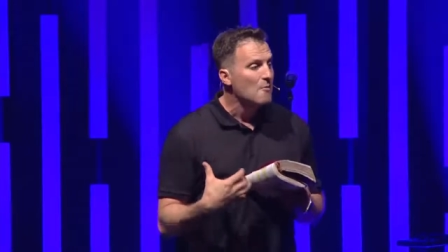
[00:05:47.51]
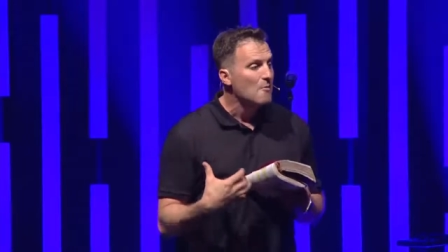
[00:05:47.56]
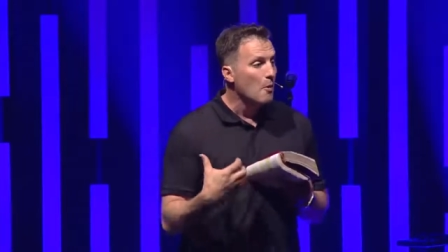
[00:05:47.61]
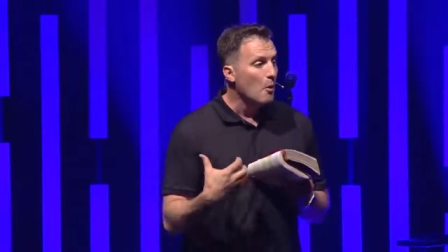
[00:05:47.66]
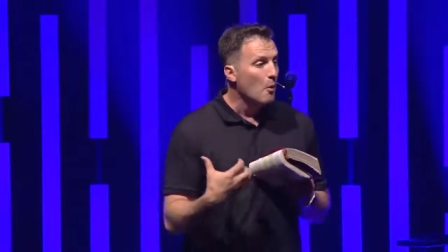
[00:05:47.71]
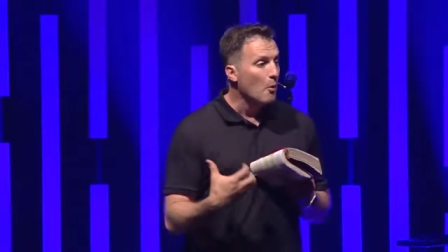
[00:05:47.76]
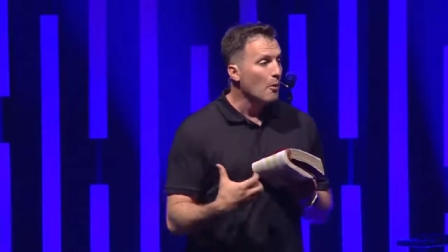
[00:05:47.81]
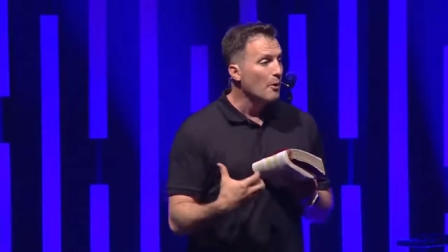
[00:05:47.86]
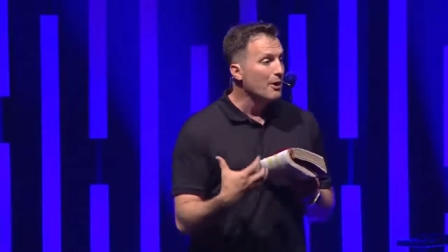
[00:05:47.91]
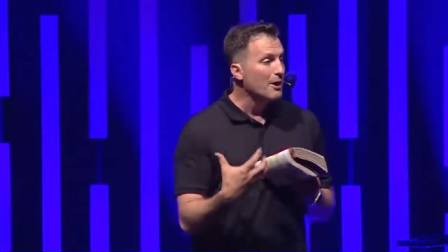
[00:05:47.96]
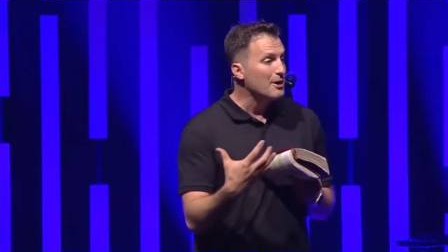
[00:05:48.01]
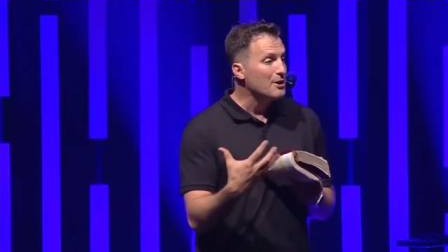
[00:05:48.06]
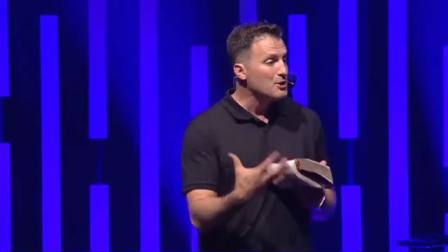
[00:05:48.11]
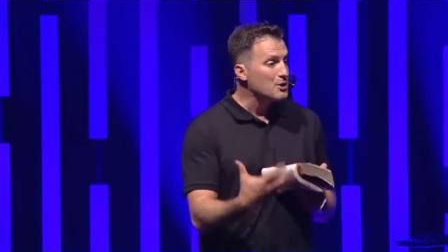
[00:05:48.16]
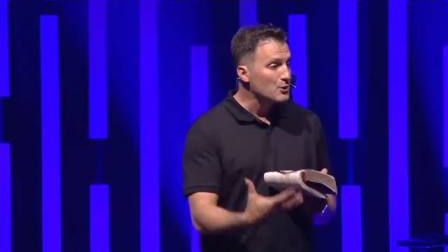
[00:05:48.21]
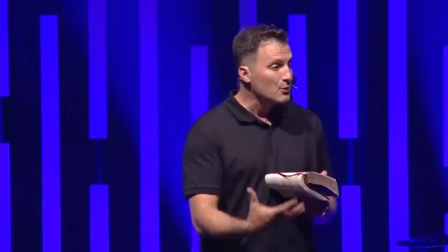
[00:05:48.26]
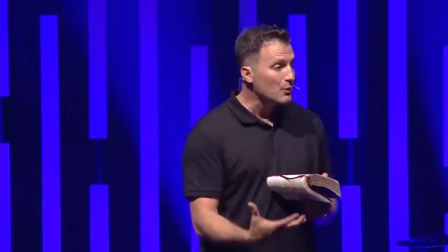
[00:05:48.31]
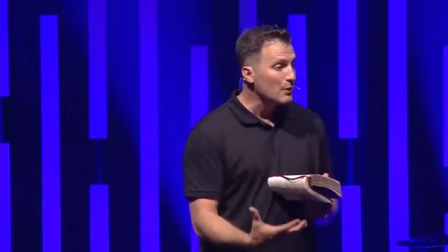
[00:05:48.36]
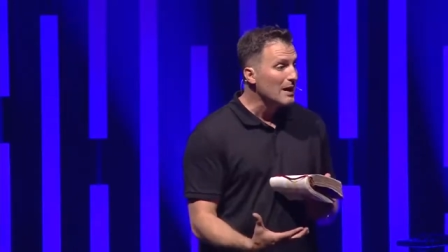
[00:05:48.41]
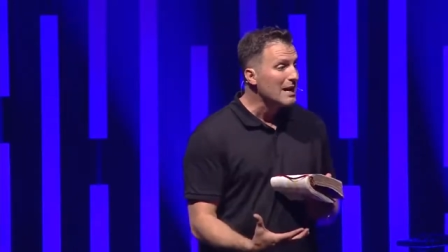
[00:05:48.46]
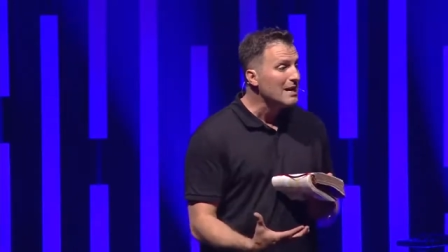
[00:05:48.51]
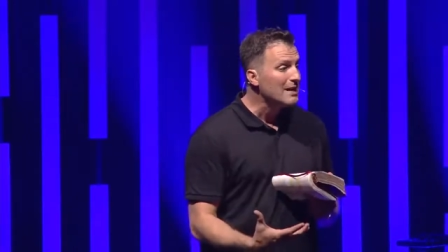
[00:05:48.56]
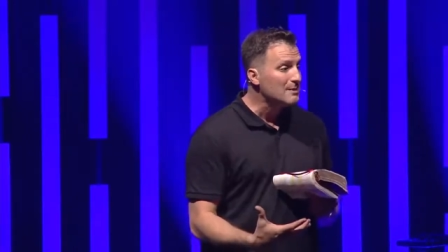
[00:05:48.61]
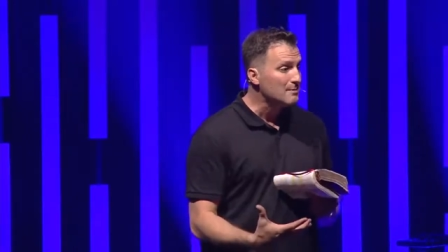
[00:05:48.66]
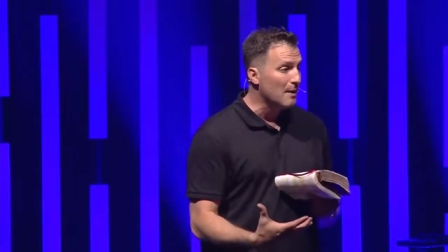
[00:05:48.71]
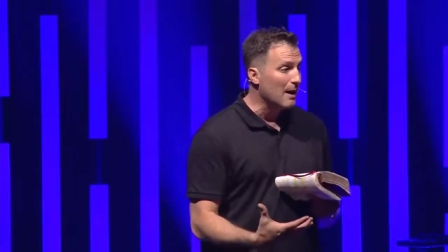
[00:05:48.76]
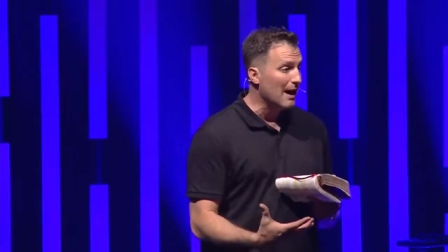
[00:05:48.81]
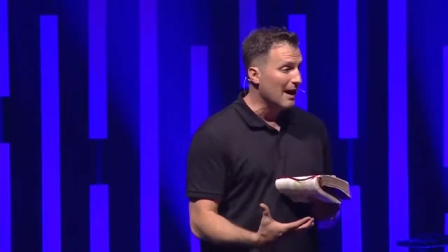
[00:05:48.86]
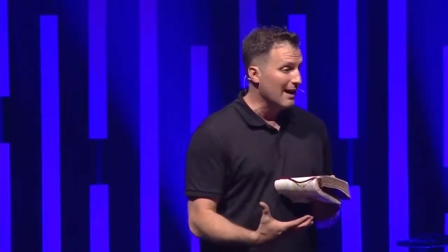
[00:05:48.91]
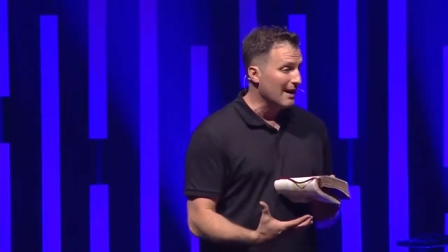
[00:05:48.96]
But we're
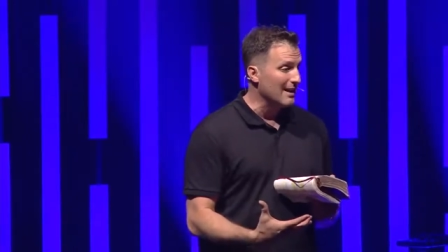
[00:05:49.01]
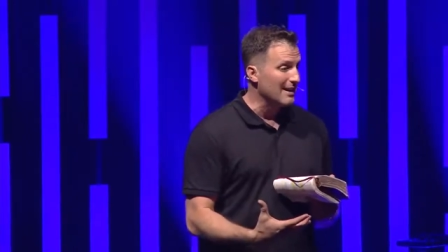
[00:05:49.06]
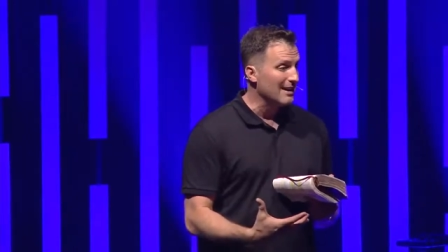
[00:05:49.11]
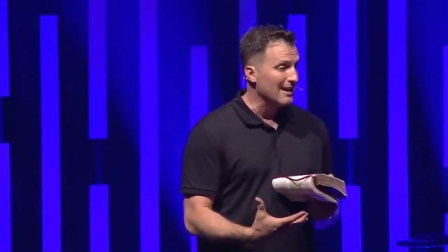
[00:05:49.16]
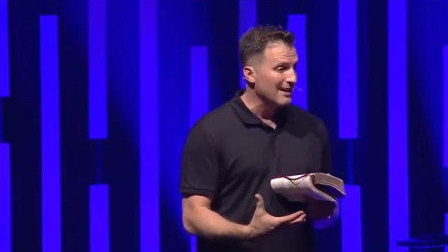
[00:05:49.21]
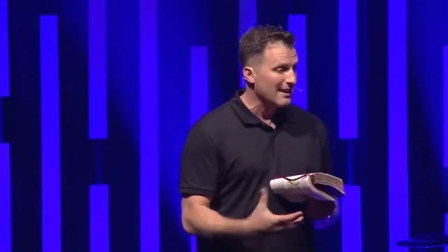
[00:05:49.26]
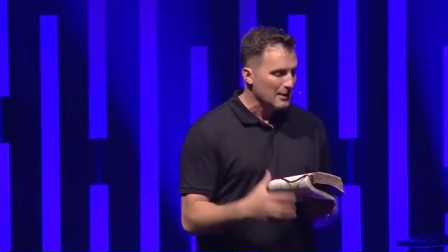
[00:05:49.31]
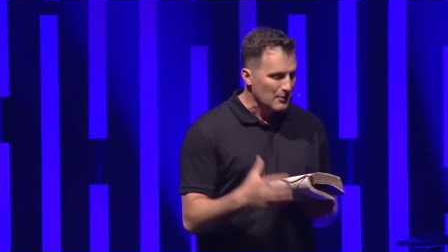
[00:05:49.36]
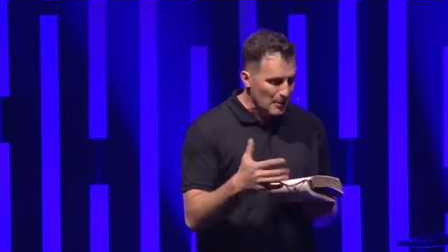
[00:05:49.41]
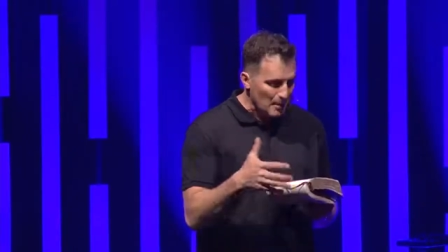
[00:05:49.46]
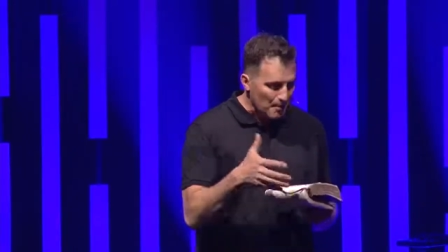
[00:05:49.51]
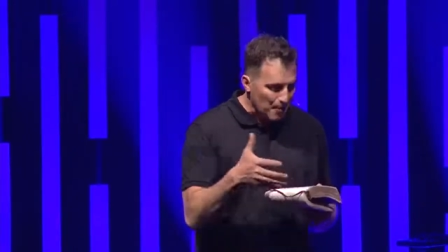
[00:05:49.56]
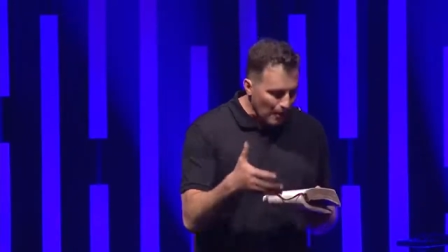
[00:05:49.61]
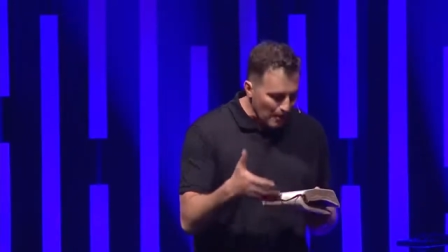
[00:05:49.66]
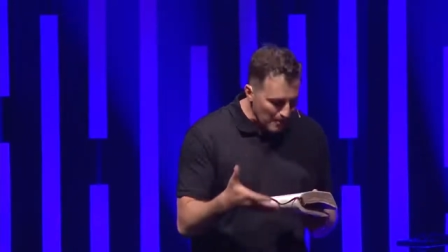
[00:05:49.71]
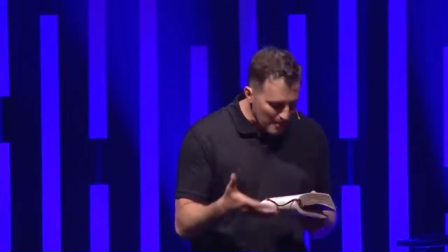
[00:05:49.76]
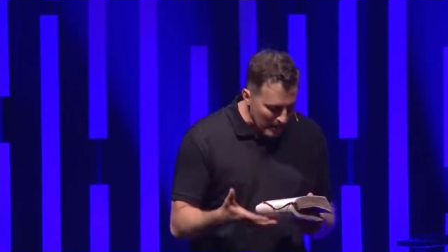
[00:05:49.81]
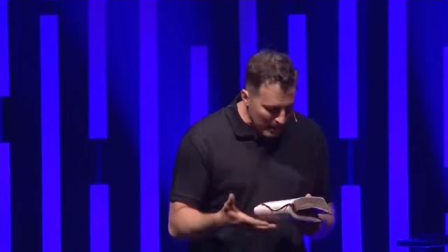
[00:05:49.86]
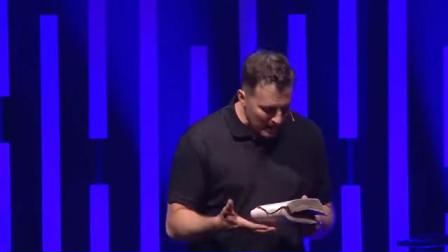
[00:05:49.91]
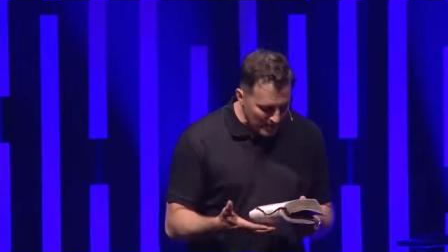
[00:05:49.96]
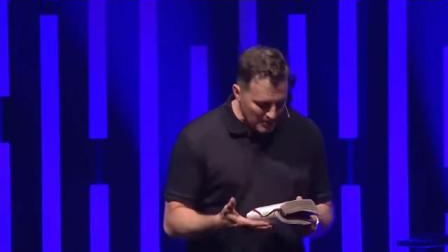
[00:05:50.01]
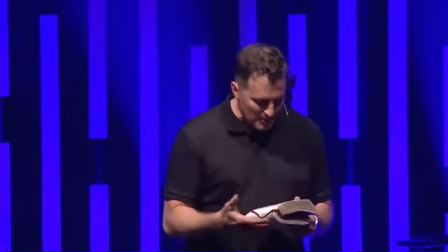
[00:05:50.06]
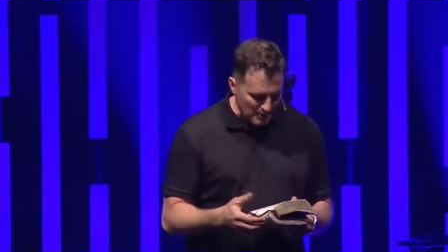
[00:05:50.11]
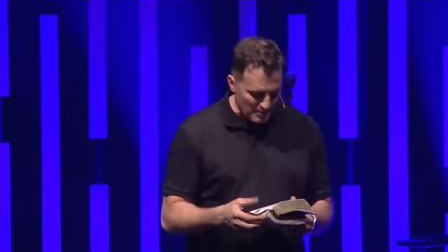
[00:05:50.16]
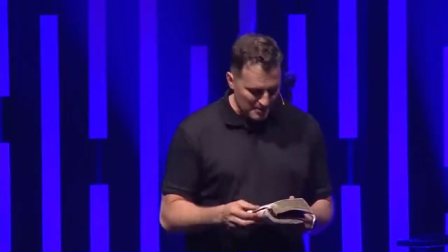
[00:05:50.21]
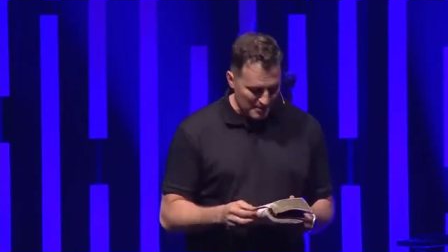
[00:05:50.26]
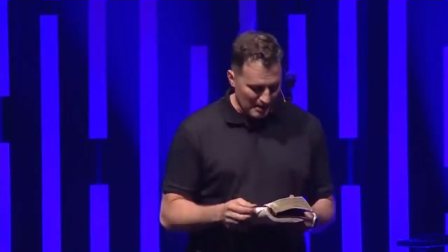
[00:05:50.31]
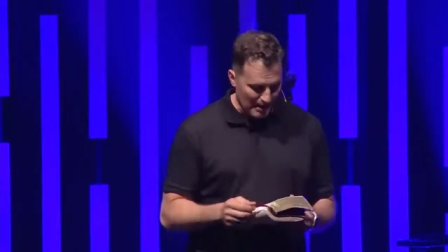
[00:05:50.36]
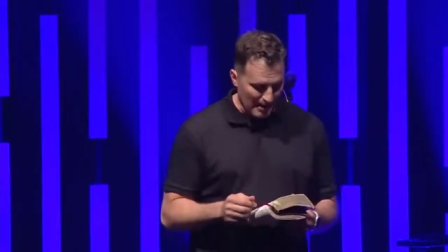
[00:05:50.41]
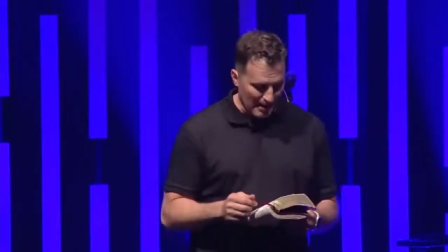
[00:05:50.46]
intrigued by it. And that's what Bartimaeus
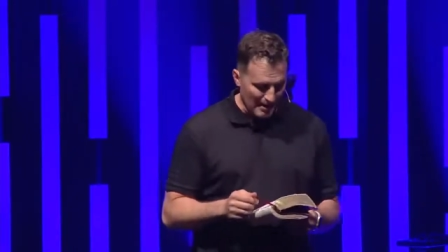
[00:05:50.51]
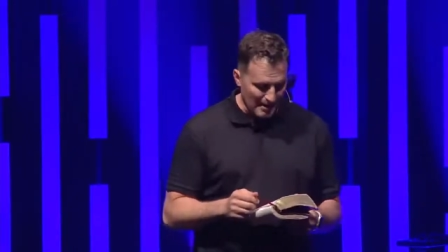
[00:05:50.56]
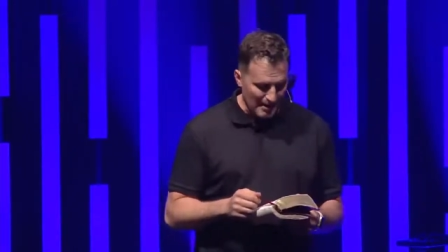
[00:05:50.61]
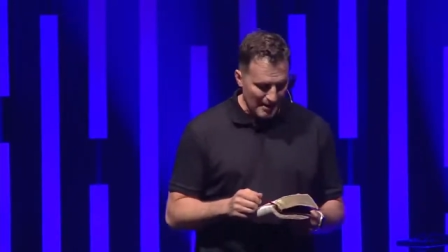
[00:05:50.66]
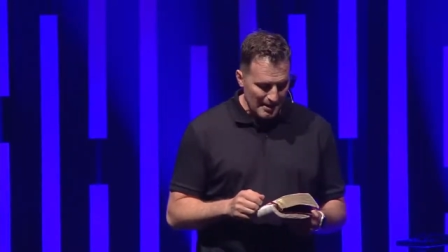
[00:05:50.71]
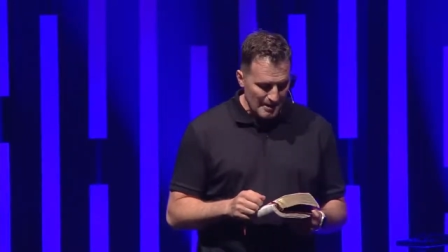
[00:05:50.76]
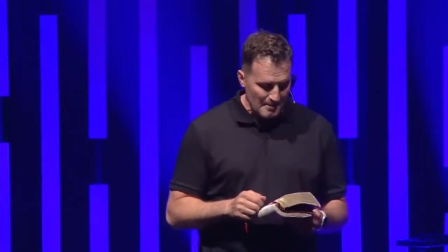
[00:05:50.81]
was like.